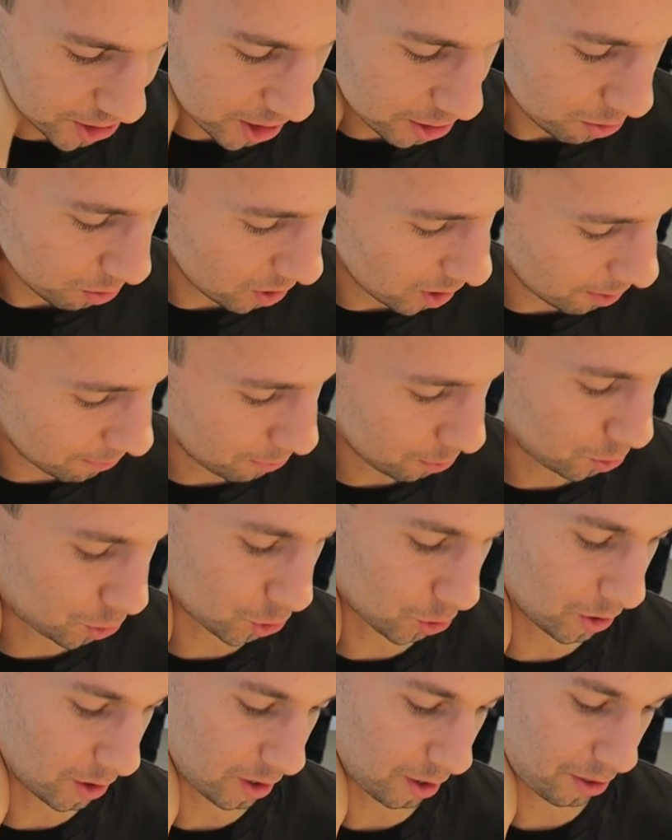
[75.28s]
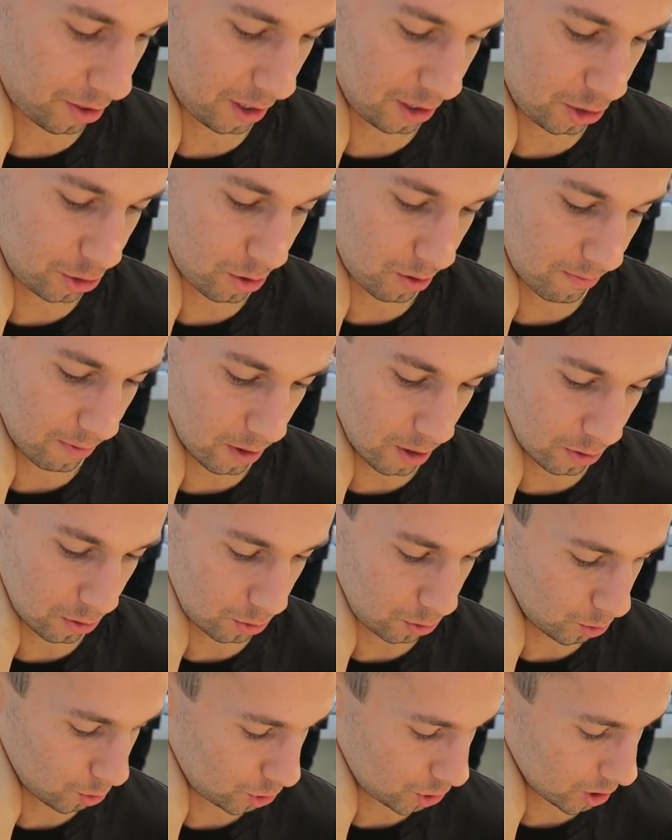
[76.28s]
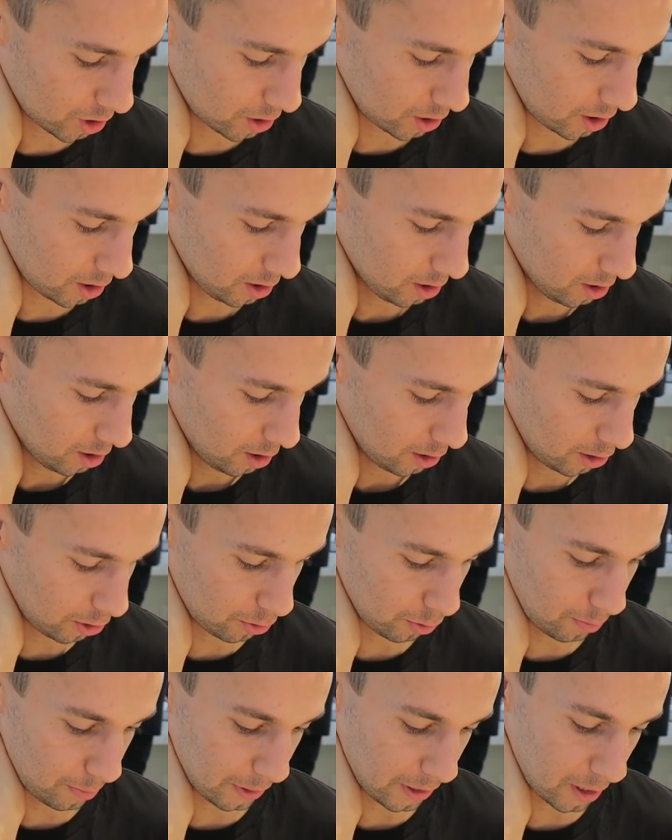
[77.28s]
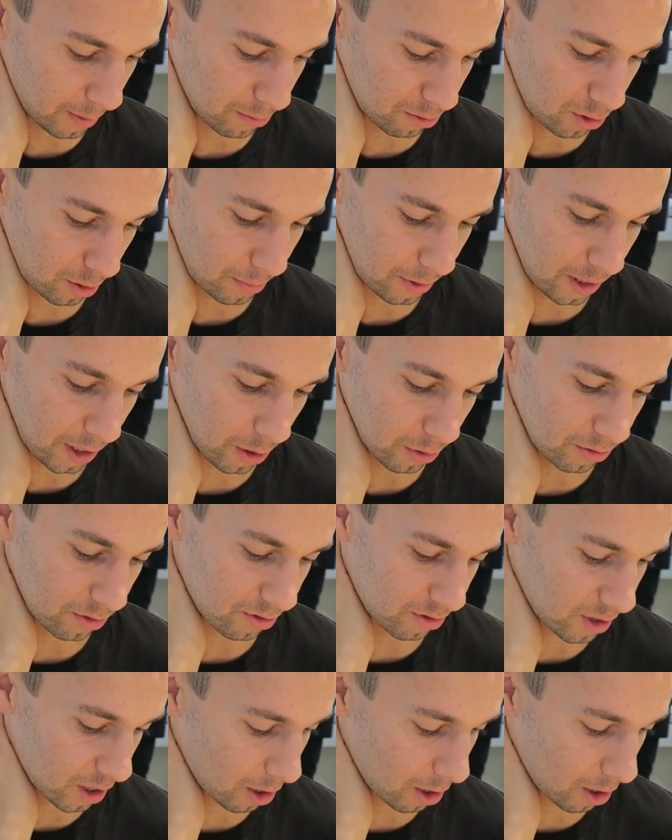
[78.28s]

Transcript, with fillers: Share your love, your joy, and the things you have learned on your journey. This will become somebody else's